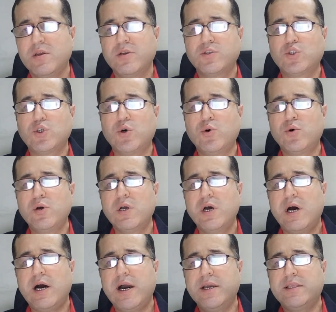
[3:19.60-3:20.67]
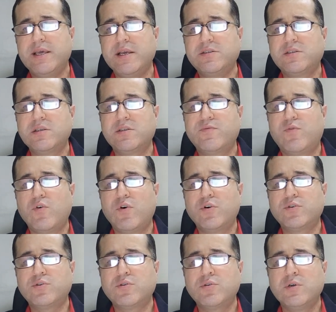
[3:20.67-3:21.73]
So I tested
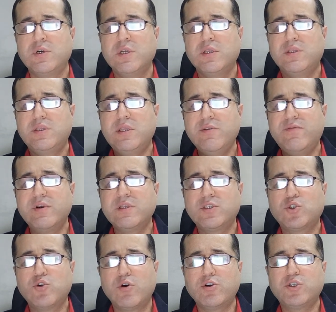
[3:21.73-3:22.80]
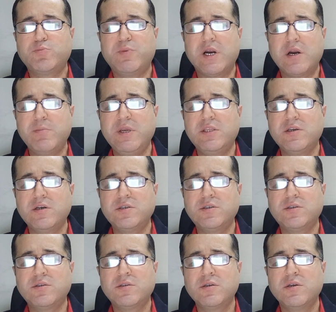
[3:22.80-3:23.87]
for different search
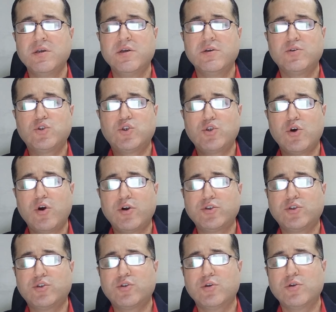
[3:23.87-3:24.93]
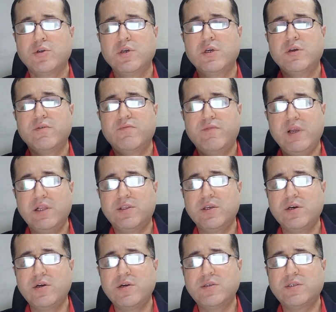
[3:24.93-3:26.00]
parameters, searched
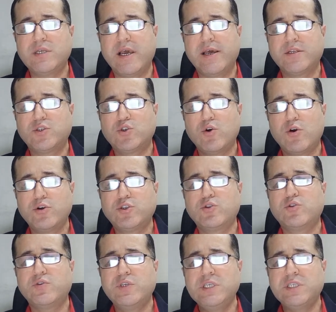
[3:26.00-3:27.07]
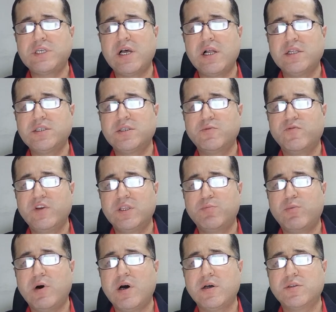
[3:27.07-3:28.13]
filters and searched results with
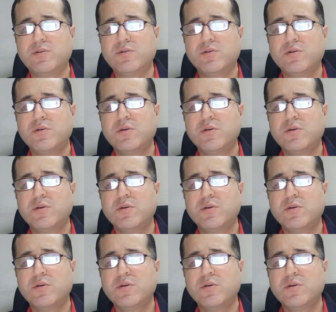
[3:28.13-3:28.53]
both